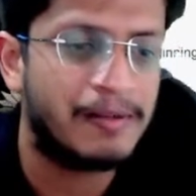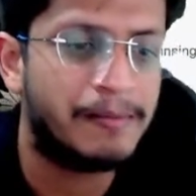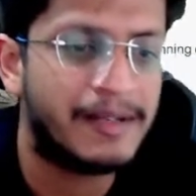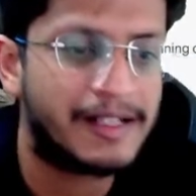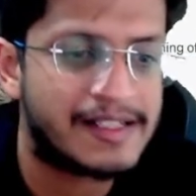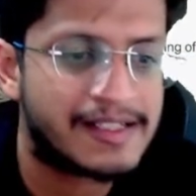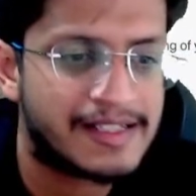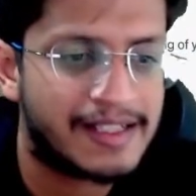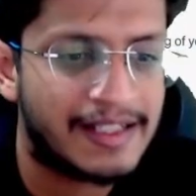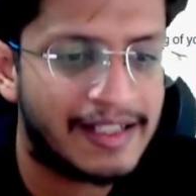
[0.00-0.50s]
but
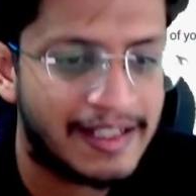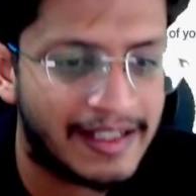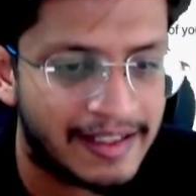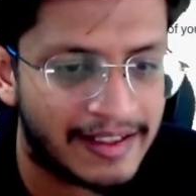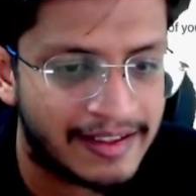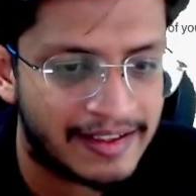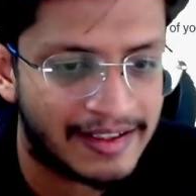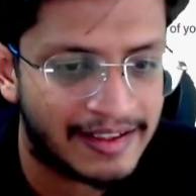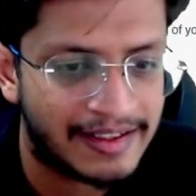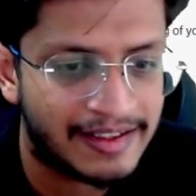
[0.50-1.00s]
still
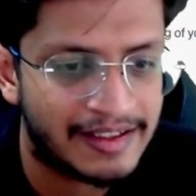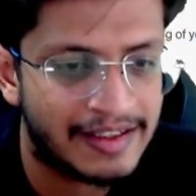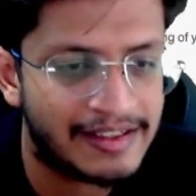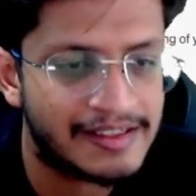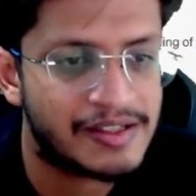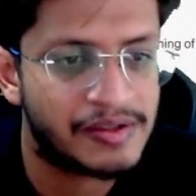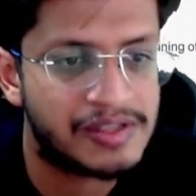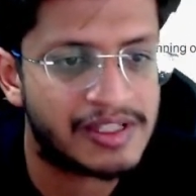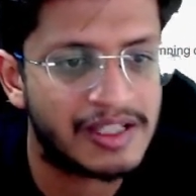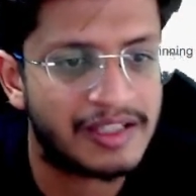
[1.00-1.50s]
like it's
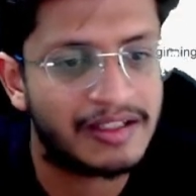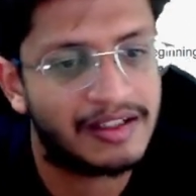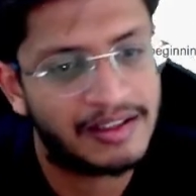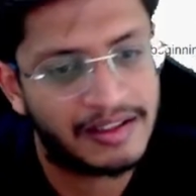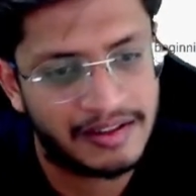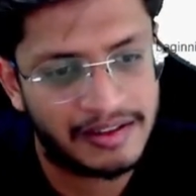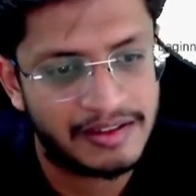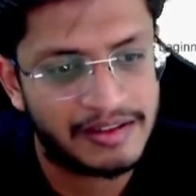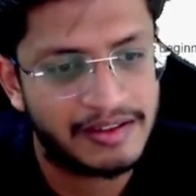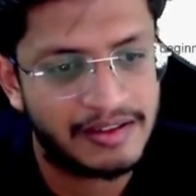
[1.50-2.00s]
using
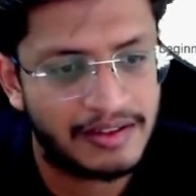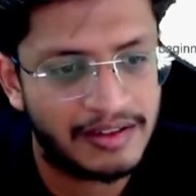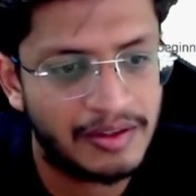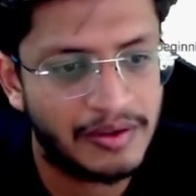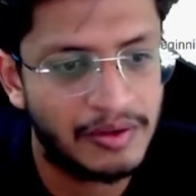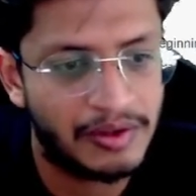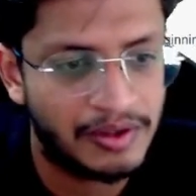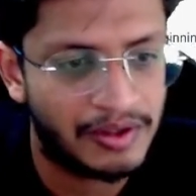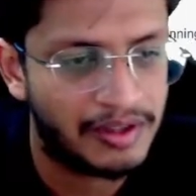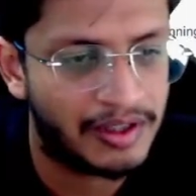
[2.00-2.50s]
the new
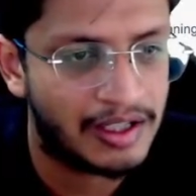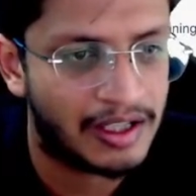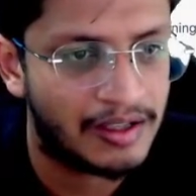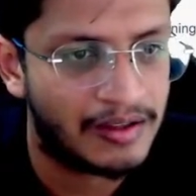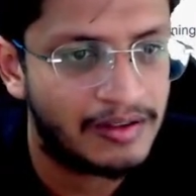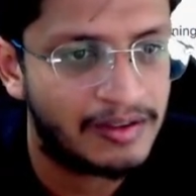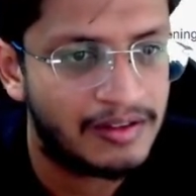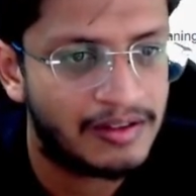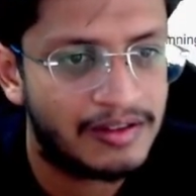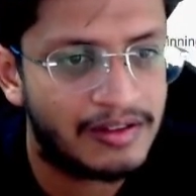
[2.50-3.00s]
code now.